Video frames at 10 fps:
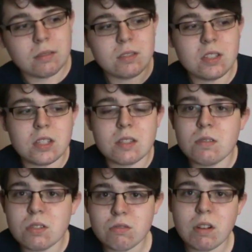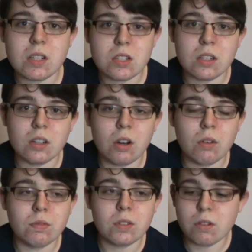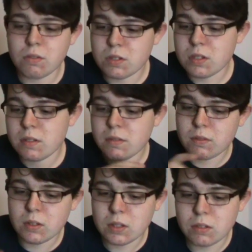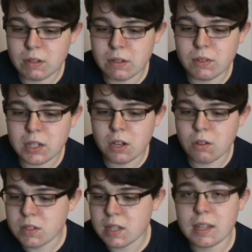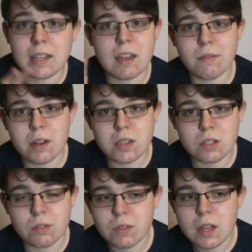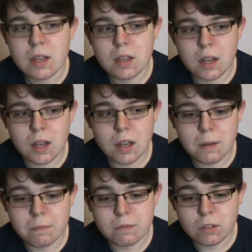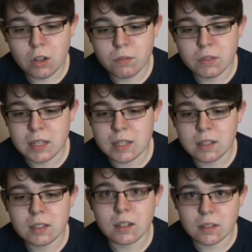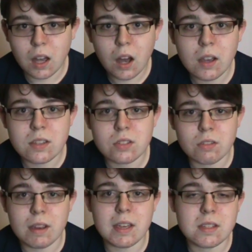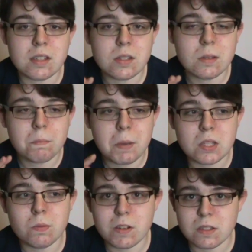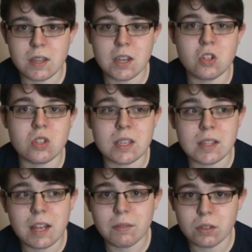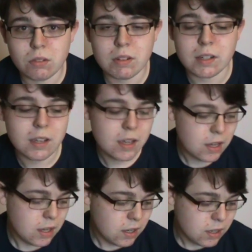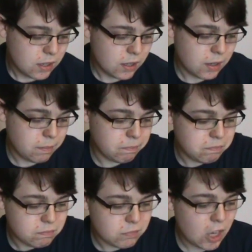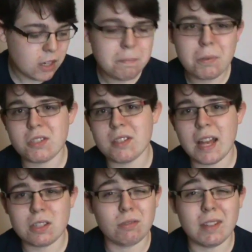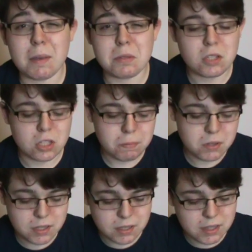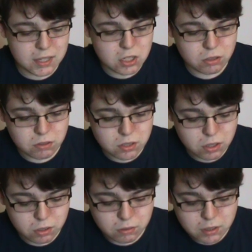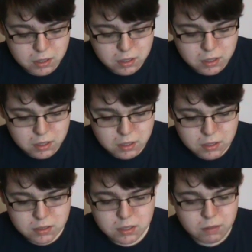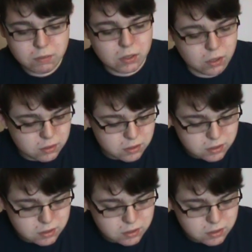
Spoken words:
just structure of those 3 videos that they gave us of the, the highest graded pitch presentations in level 3. I didn't put in actual names, I just put in initials, so we've got